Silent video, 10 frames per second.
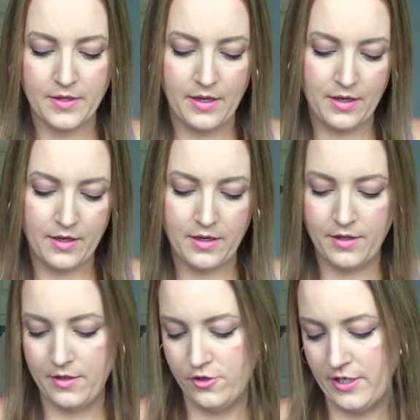
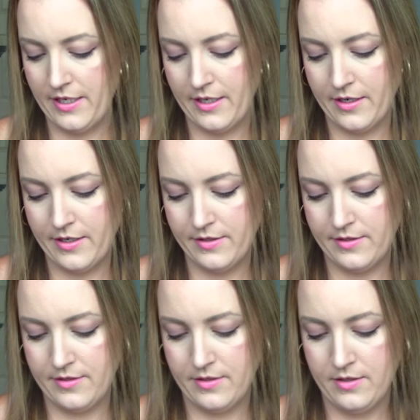Uh, the shade I got
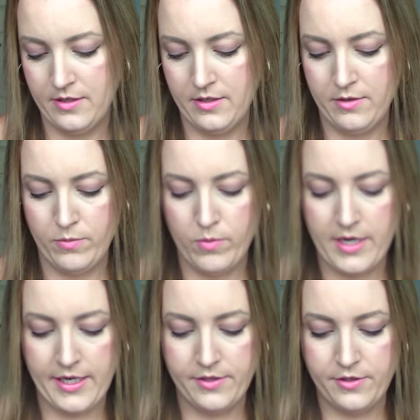is
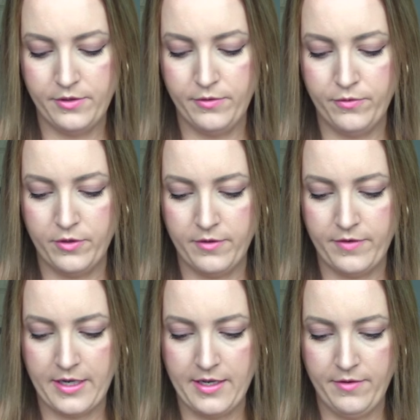Y two
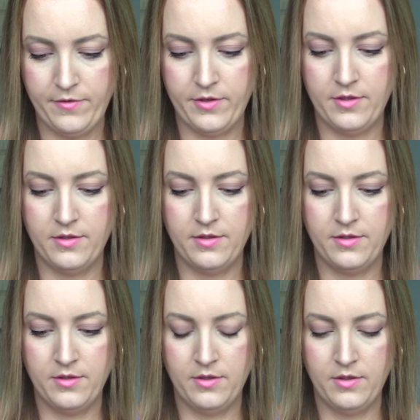forty-five
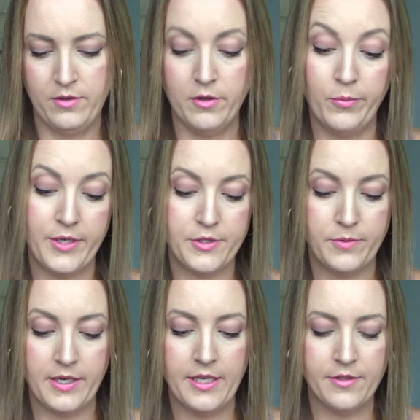or one
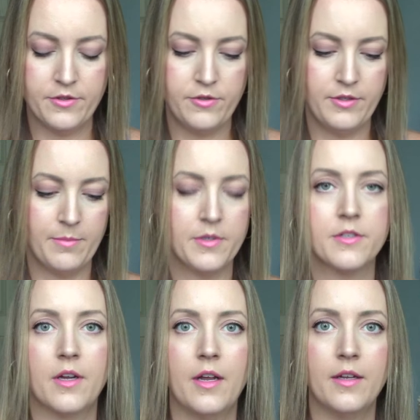twenty. There's two numbers
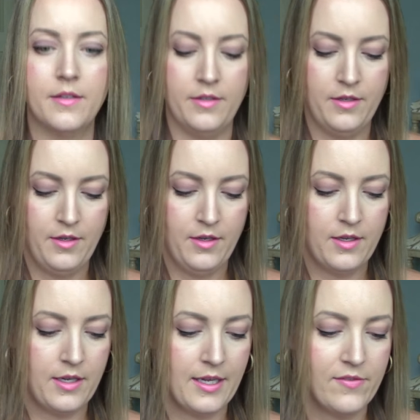on it.
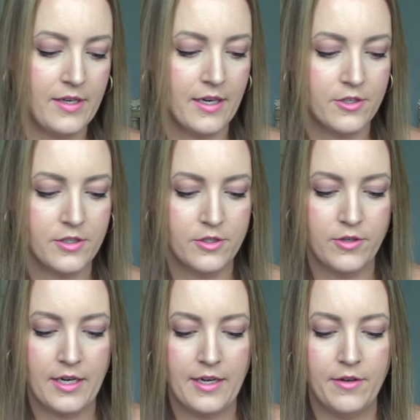I haven't actually
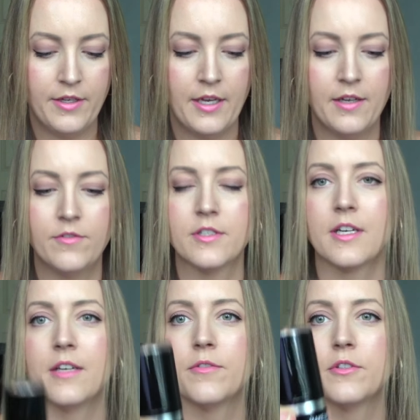tried it out yet. I've just kind of